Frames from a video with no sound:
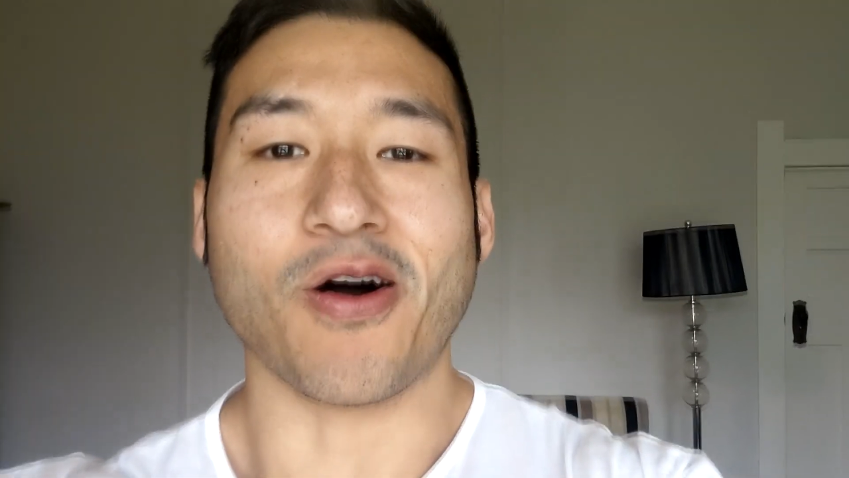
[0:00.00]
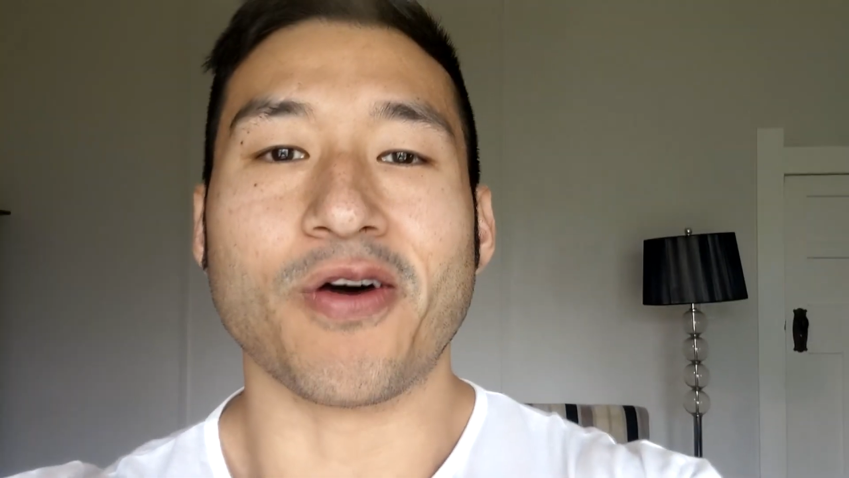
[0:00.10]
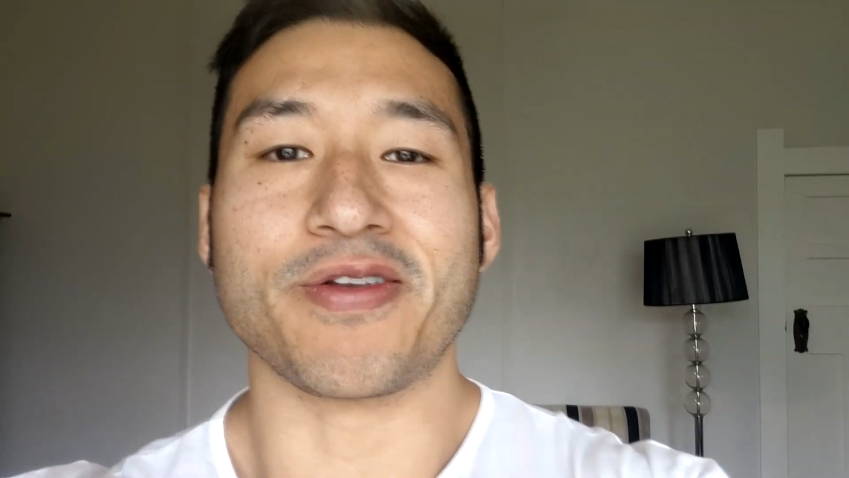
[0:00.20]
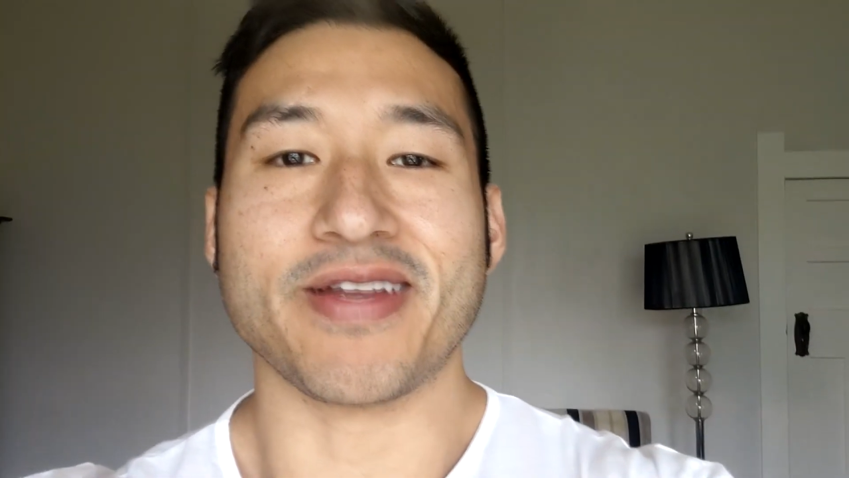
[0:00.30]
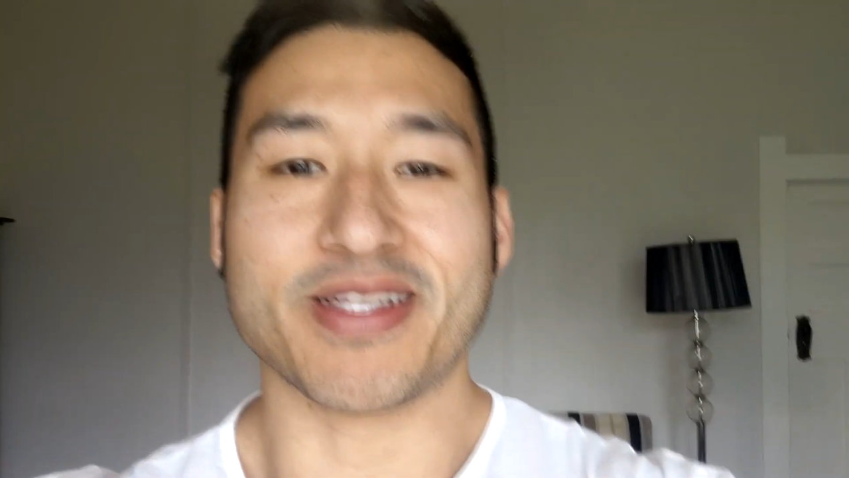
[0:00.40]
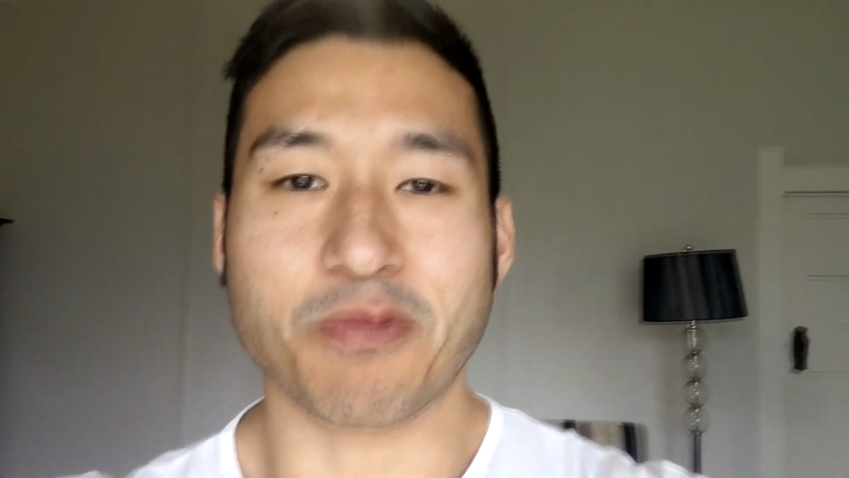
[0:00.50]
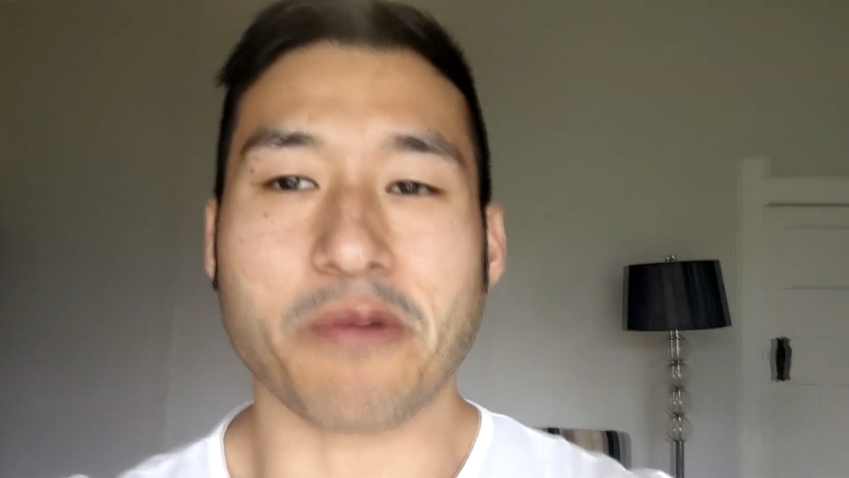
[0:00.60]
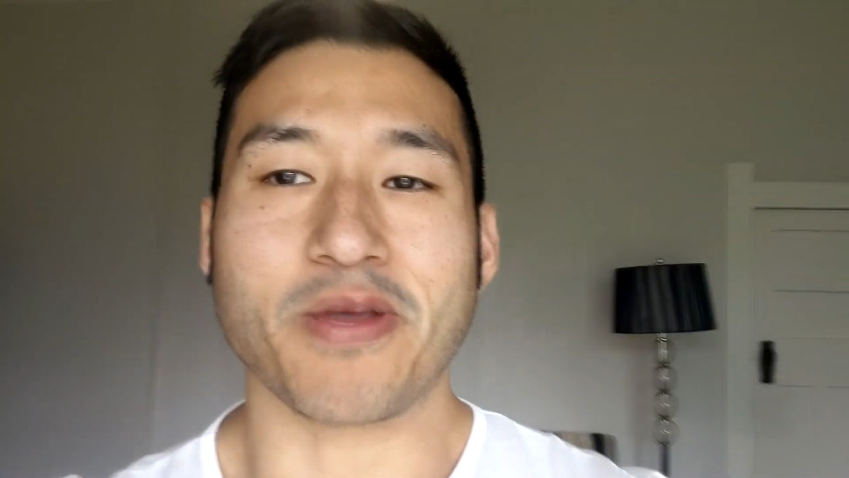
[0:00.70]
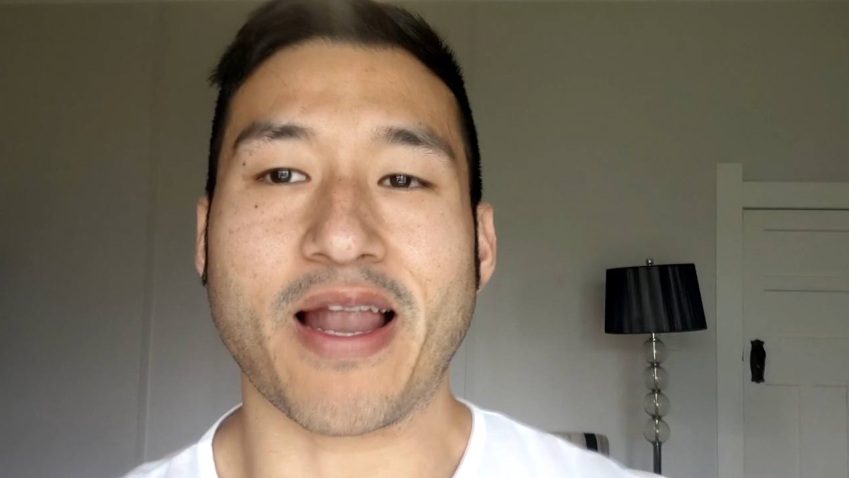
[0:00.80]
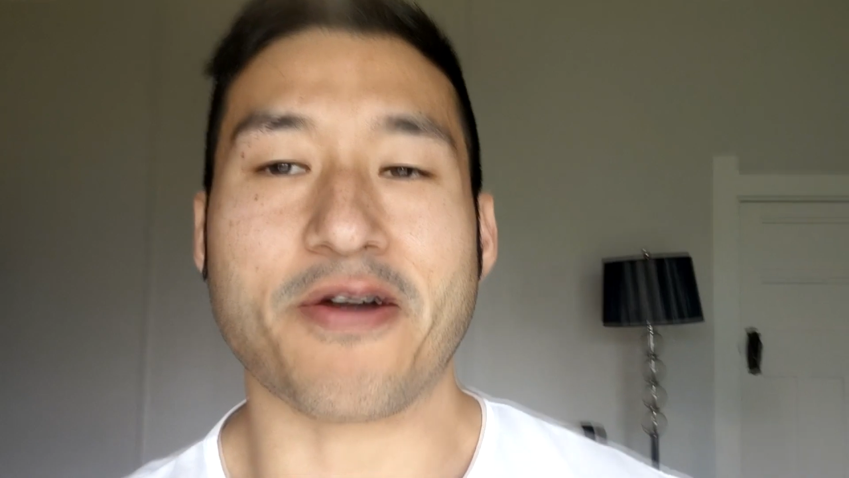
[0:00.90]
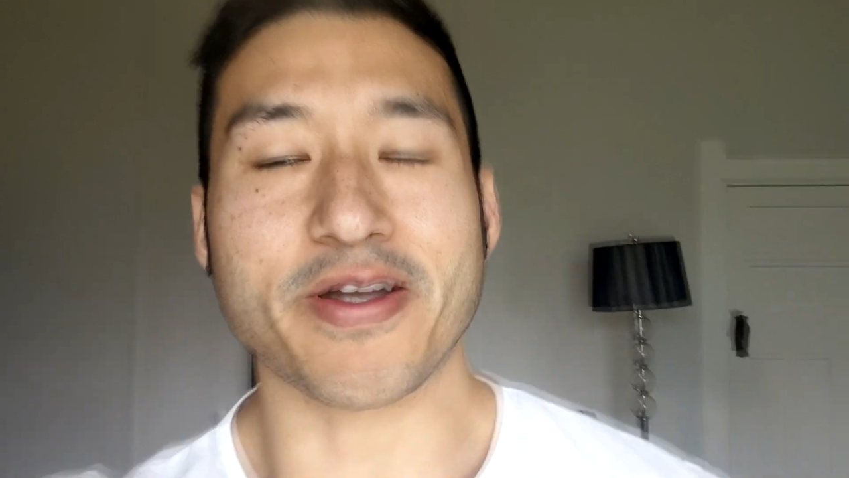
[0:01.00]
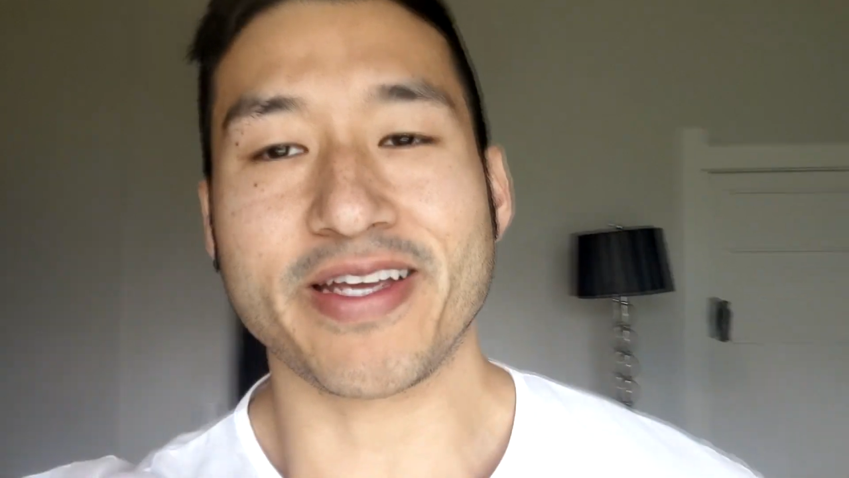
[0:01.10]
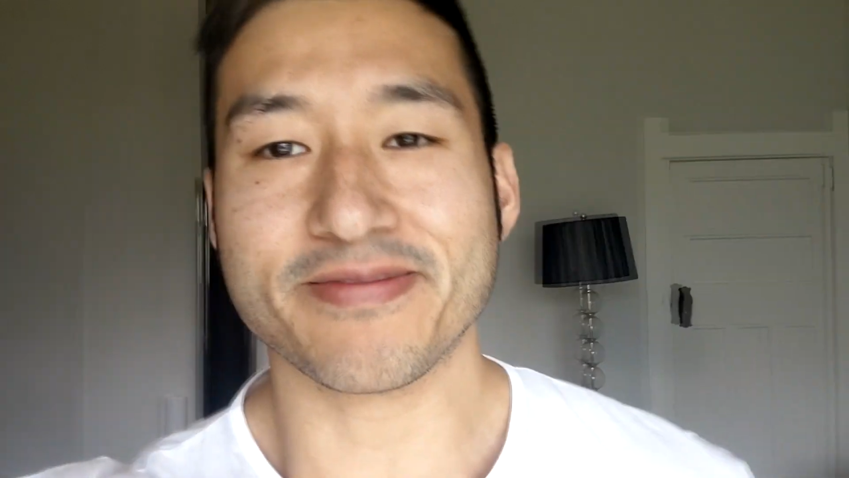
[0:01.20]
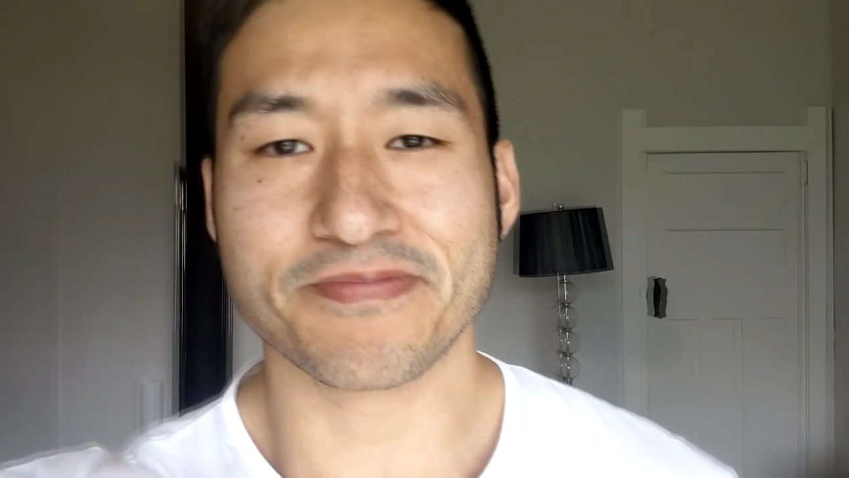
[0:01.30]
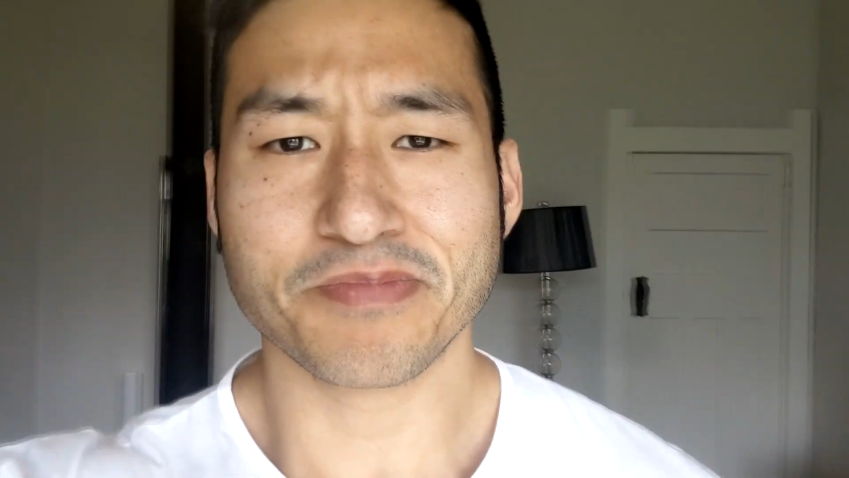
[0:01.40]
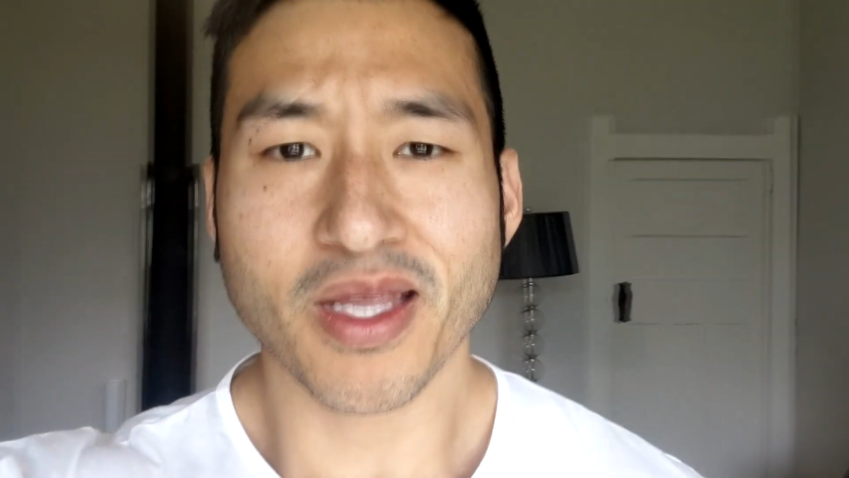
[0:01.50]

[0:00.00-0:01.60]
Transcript: on its popularity.